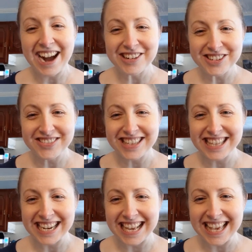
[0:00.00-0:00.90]
out of it
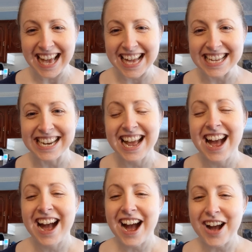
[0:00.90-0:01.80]
that I can.
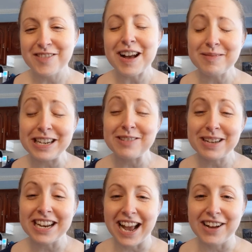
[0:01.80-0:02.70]
I mean, I'm
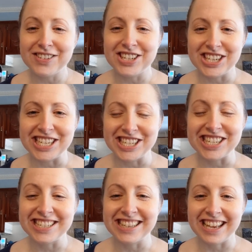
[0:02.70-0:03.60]
gonna have to change
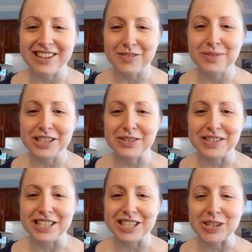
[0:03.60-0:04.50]
it like really,
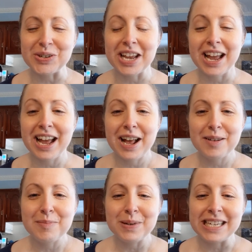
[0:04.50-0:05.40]
really soon,
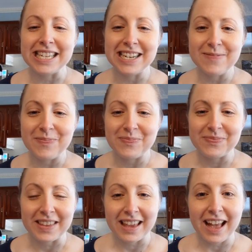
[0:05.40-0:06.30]
but
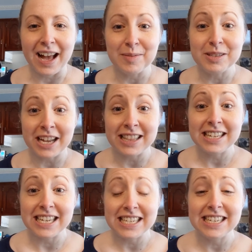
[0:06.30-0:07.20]
I'm glad
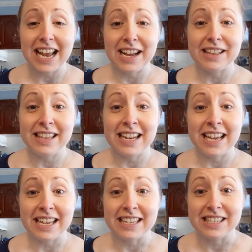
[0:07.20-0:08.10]
that I didn't have that.
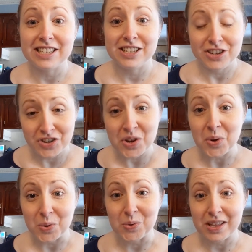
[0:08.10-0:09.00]
I
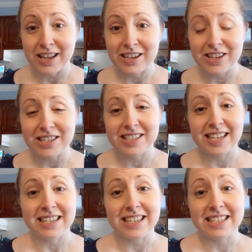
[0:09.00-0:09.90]
knew that I could
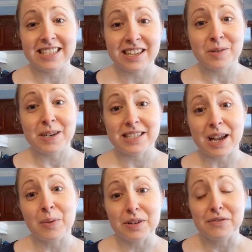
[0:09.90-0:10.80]
extend it, because otherwise
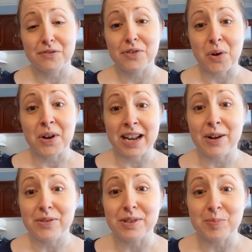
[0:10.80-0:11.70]
I would have thrown it
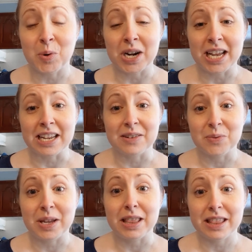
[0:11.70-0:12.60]
out this morning
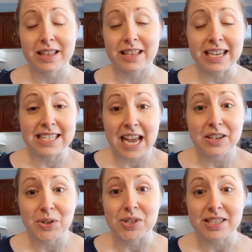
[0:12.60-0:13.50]
with like
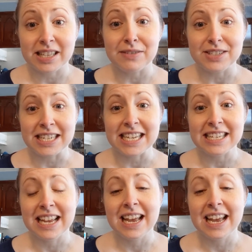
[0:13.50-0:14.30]
10 units left in it.